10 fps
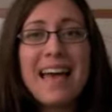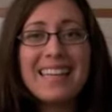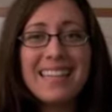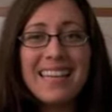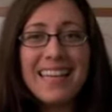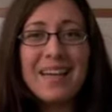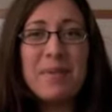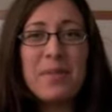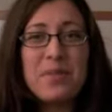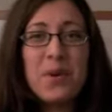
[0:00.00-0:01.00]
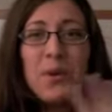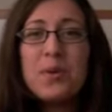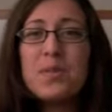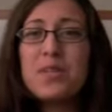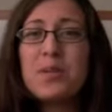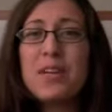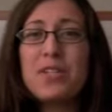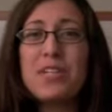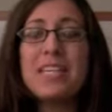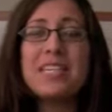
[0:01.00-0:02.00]
sad thing about this whole
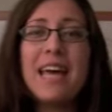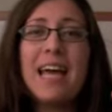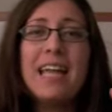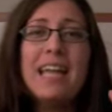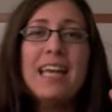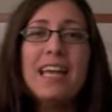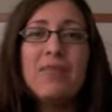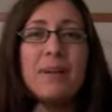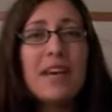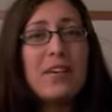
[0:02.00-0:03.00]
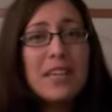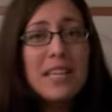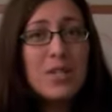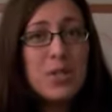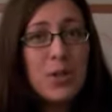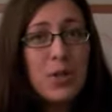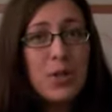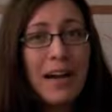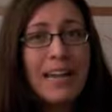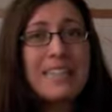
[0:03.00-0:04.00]
situation is that if my calculations are
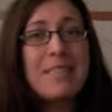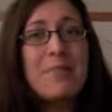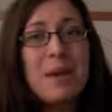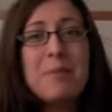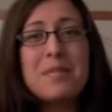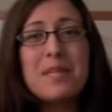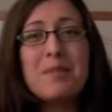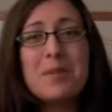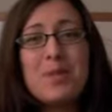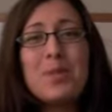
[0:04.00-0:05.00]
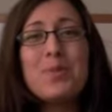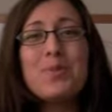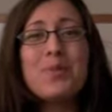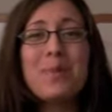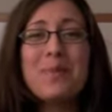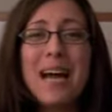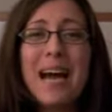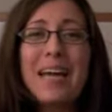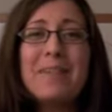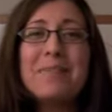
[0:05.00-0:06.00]
correct, the baby's going to be due
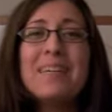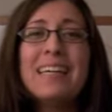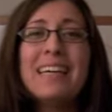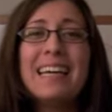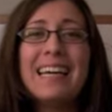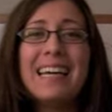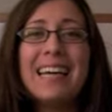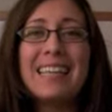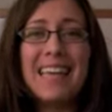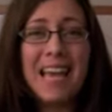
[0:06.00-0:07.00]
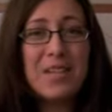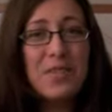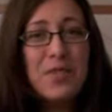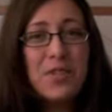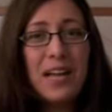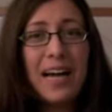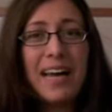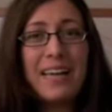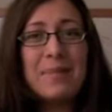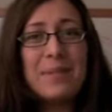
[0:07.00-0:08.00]
sometime at the end of
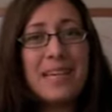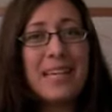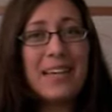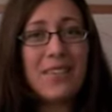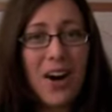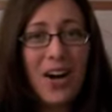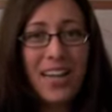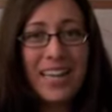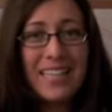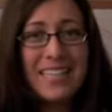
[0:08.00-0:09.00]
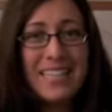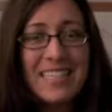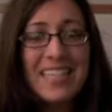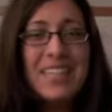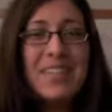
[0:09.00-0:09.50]
July, beginning of August,